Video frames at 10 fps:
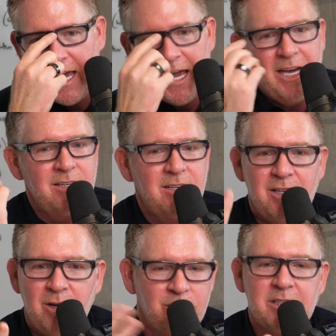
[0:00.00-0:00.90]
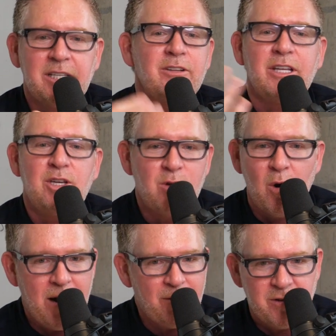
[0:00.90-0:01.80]
and you know clearly you
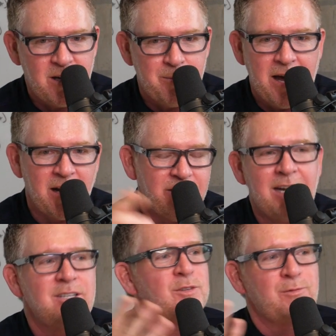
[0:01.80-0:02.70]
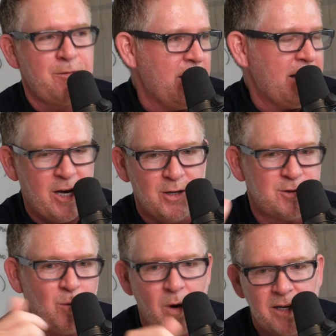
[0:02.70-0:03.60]
know everything about it then i just for fun i
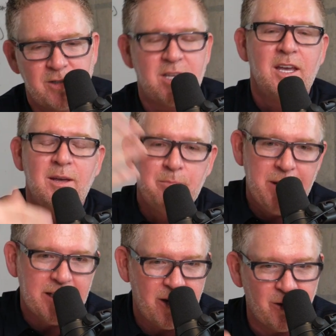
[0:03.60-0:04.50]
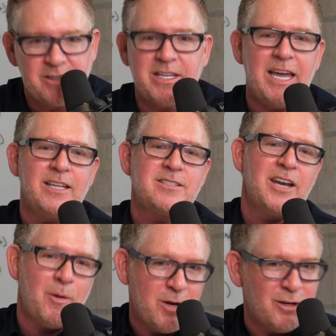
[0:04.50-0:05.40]
also watched bel air estates
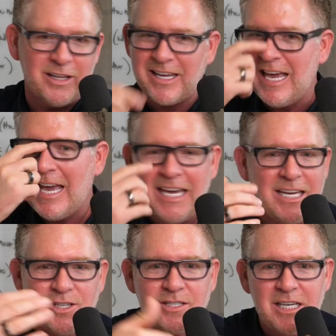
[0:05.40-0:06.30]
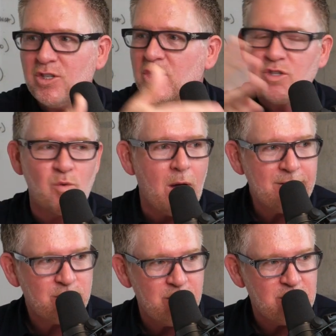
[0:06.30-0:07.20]
and i you know like he just he just
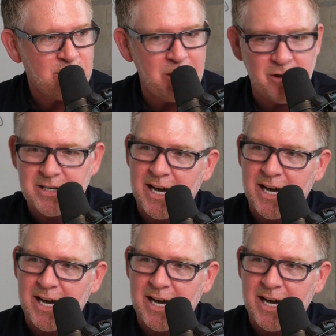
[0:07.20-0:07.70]
drives through these communities,